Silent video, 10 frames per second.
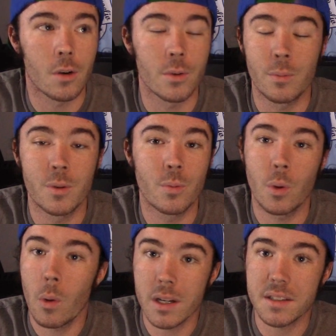we
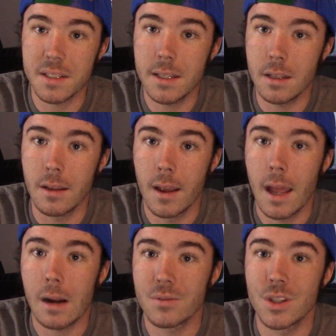want to see
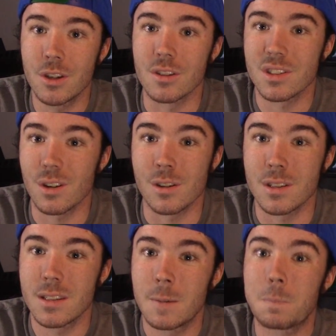how the year
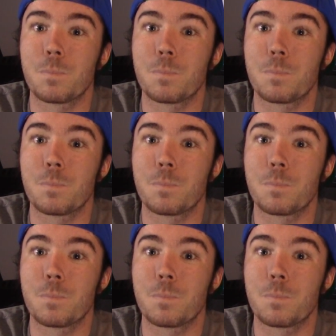starts,